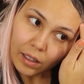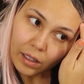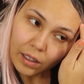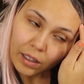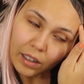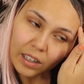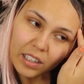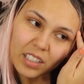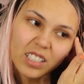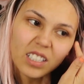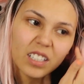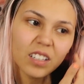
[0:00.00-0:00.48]

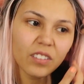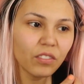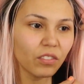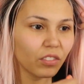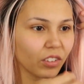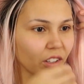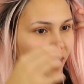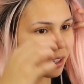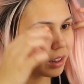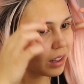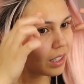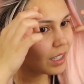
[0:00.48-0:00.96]
And I just
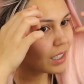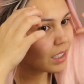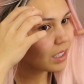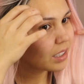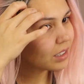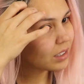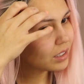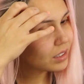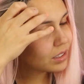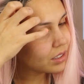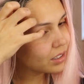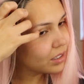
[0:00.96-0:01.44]
feel
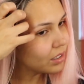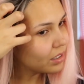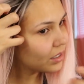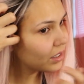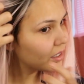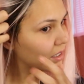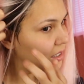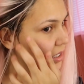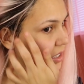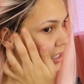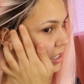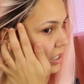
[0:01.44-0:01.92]
it
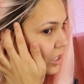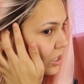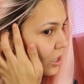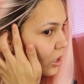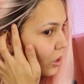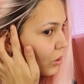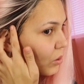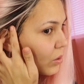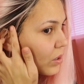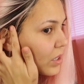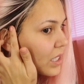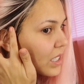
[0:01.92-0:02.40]
is
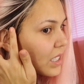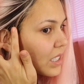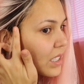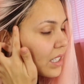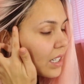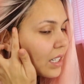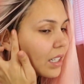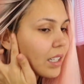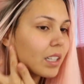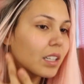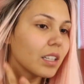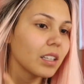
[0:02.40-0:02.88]
so
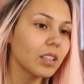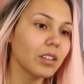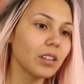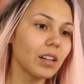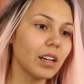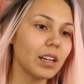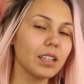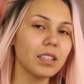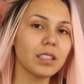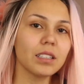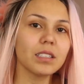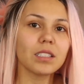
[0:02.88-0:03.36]
sticky, you
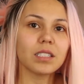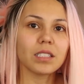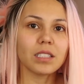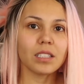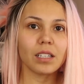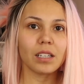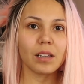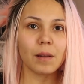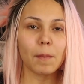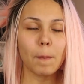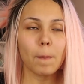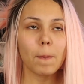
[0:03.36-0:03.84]
guys.
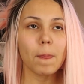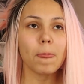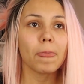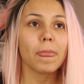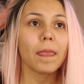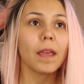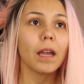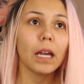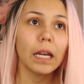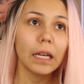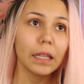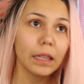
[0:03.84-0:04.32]

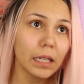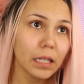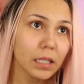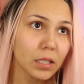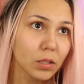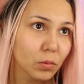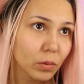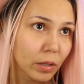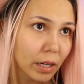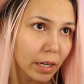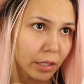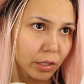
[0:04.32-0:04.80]
And
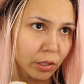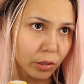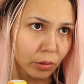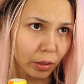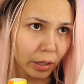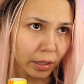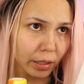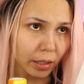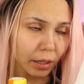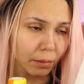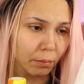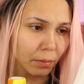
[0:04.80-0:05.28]
that's what I do.
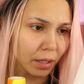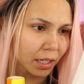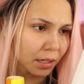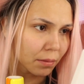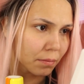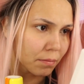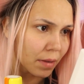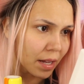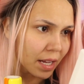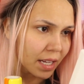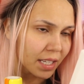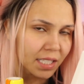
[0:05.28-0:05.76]
I make a
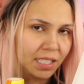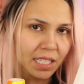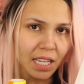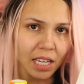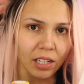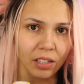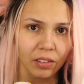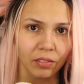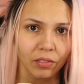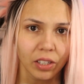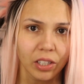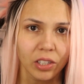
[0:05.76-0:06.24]
mess
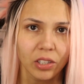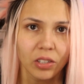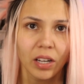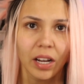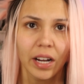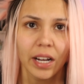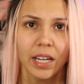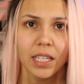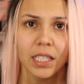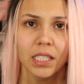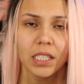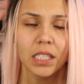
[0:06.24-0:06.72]
out of it, you
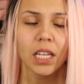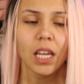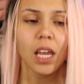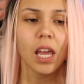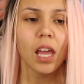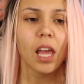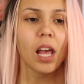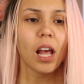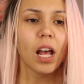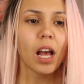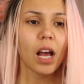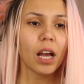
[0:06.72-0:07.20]
guys.
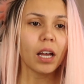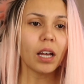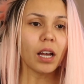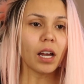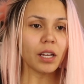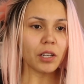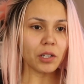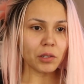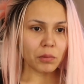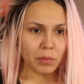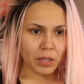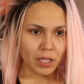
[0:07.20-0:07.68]

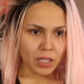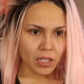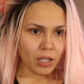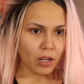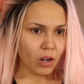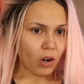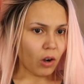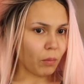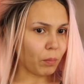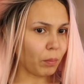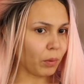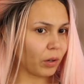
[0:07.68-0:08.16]
I don't make it
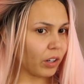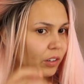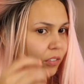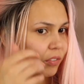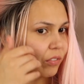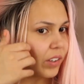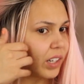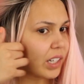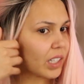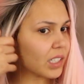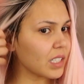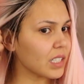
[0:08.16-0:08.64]
all
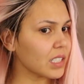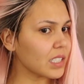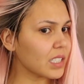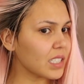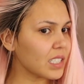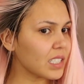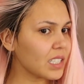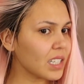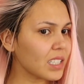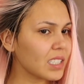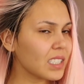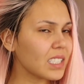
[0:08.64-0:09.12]
perfect because
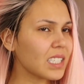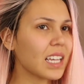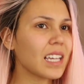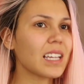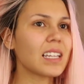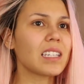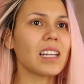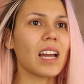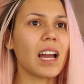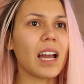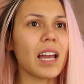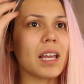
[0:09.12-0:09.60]
it does
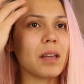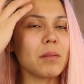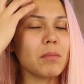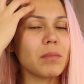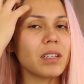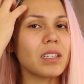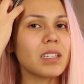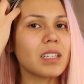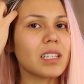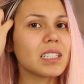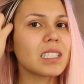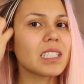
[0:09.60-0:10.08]
take time
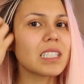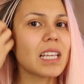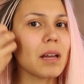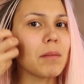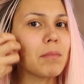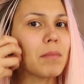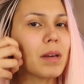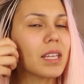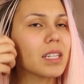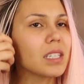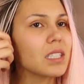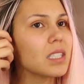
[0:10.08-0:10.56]
and it does
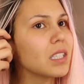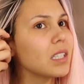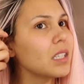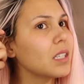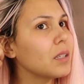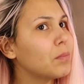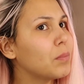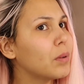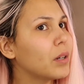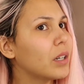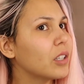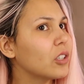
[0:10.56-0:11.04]
get
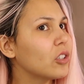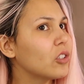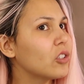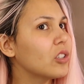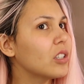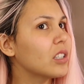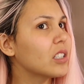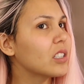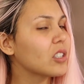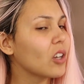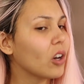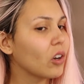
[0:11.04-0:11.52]
messy, but
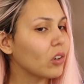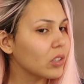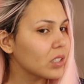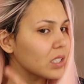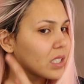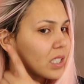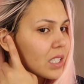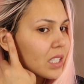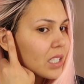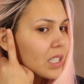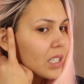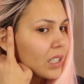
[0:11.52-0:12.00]
it's
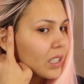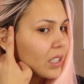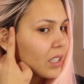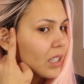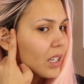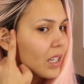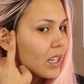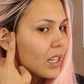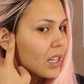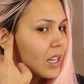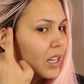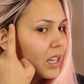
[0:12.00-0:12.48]
honestly
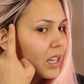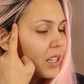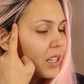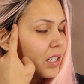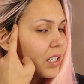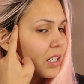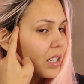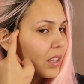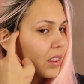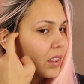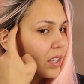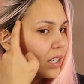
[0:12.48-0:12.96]

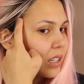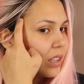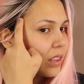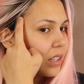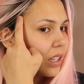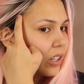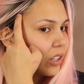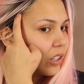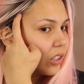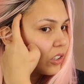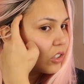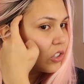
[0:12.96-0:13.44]
nothing
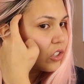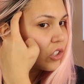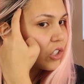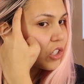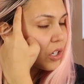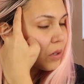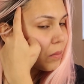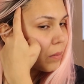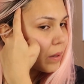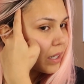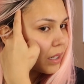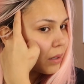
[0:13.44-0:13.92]
that you
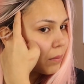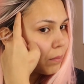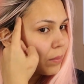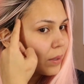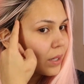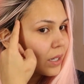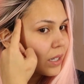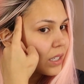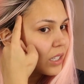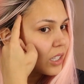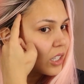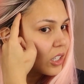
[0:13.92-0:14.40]
should make a
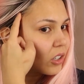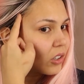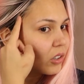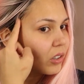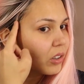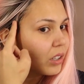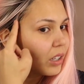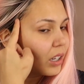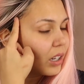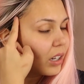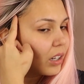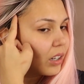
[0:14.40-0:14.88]
big
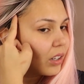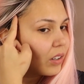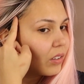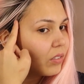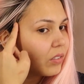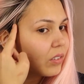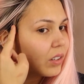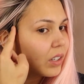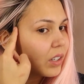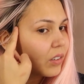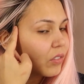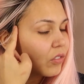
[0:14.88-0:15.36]
deal
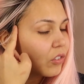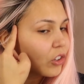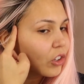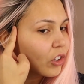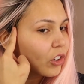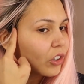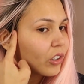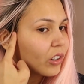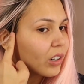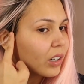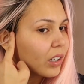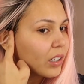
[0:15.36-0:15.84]
of. If
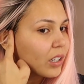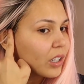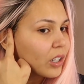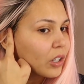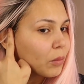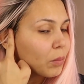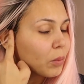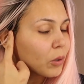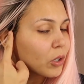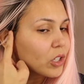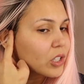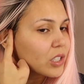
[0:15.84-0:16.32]
you're a
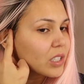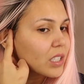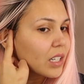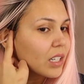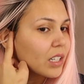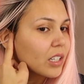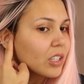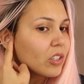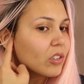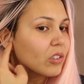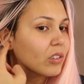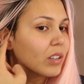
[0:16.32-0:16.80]
neater person
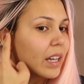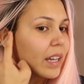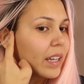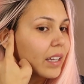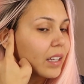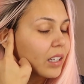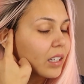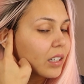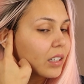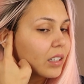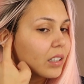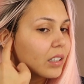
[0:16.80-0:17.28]
and you
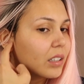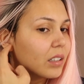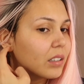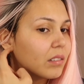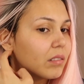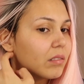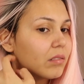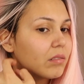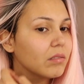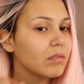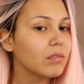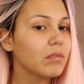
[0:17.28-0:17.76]
like,
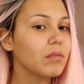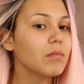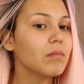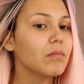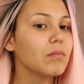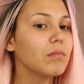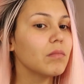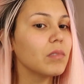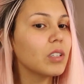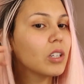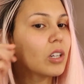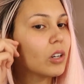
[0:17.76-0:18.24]

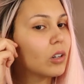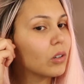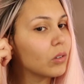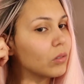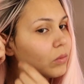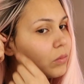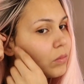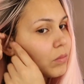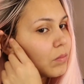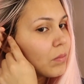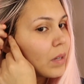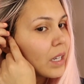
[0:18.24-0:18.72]
you
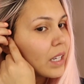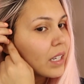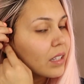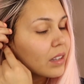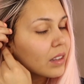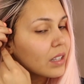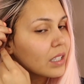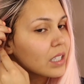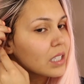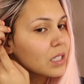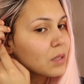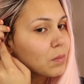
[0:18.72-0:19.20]
know,
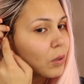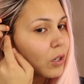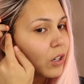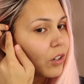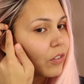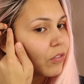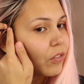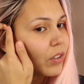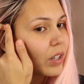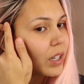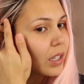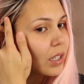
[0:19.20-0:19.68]
making things
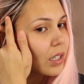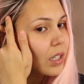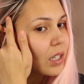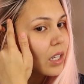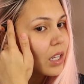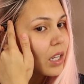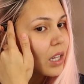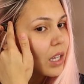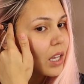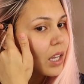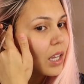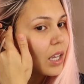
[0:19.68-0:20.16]
perfect
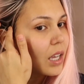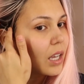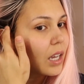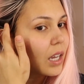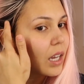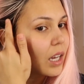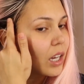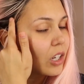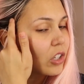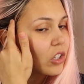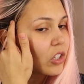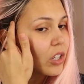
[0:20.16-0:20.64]

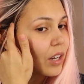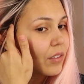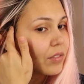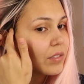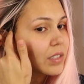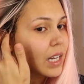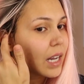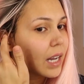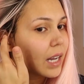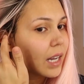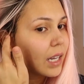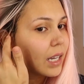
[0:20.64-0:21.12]
and you have
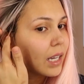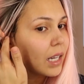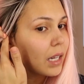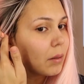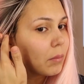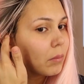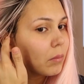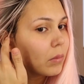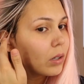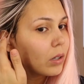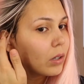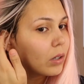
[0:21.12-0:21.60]

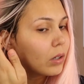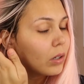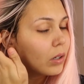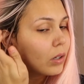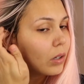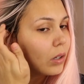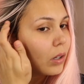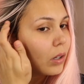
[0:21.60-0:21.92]
time,